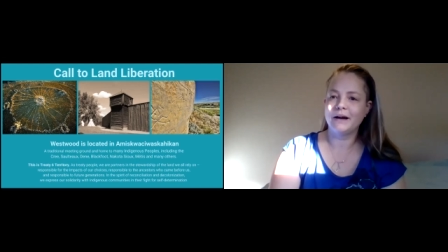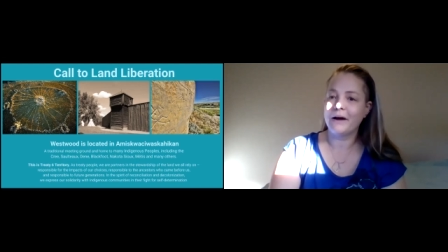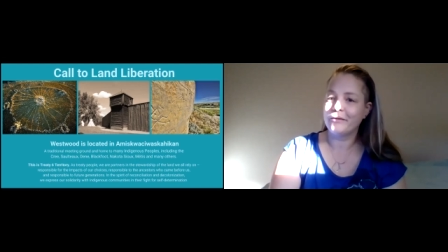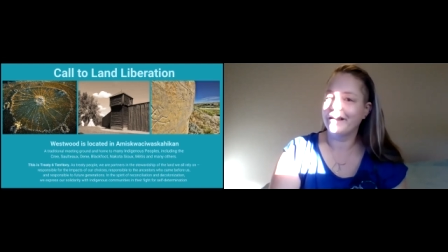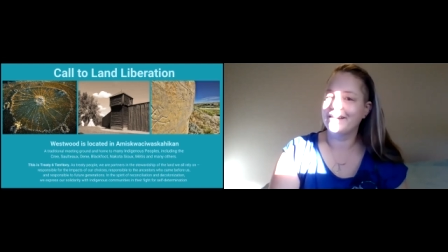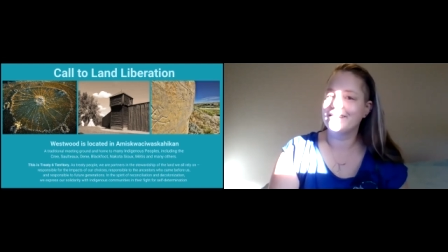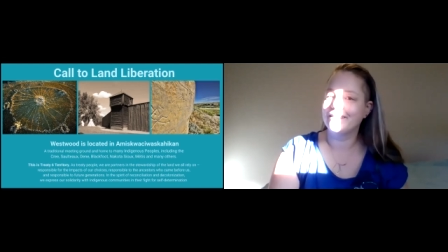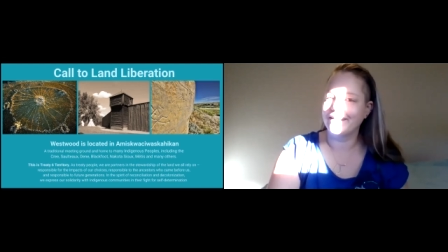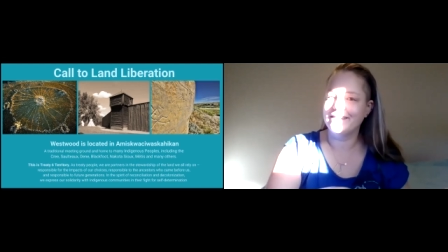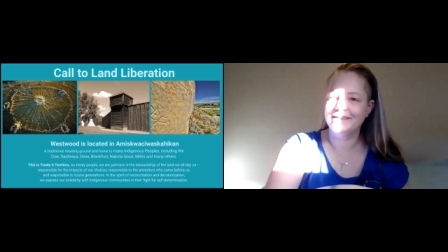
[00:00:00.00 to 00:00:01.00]
I would like to
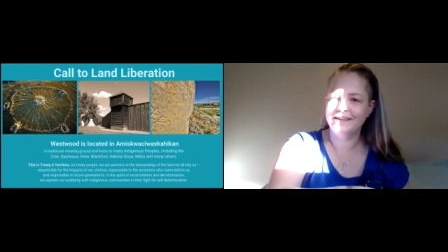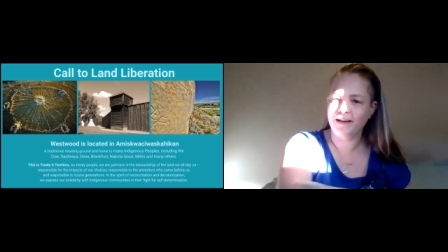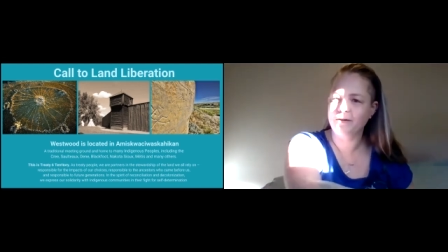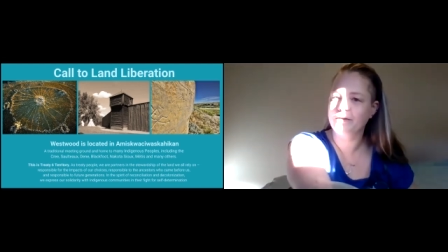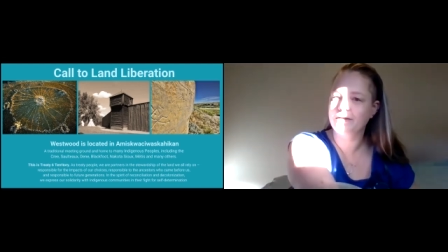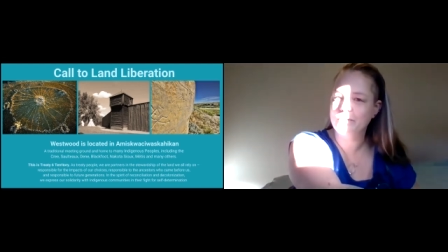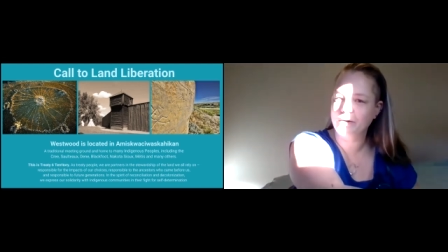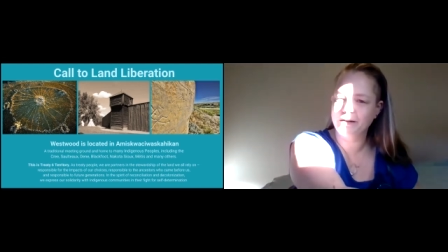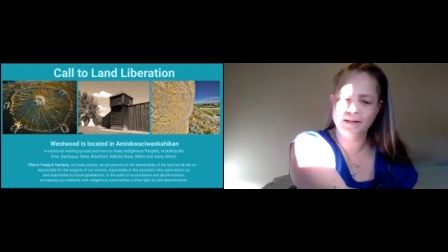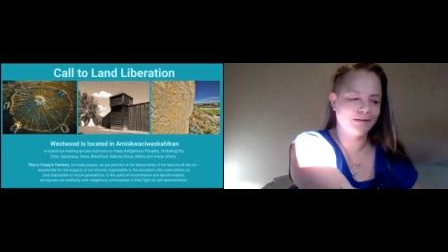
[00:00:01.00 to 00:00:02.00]
light this candle this
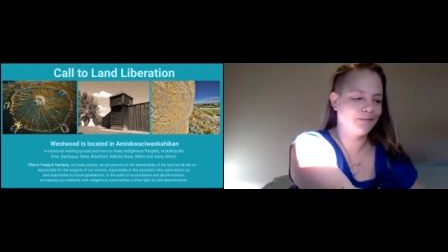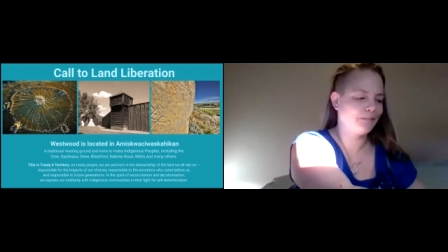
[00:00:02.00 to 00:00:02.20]
morning.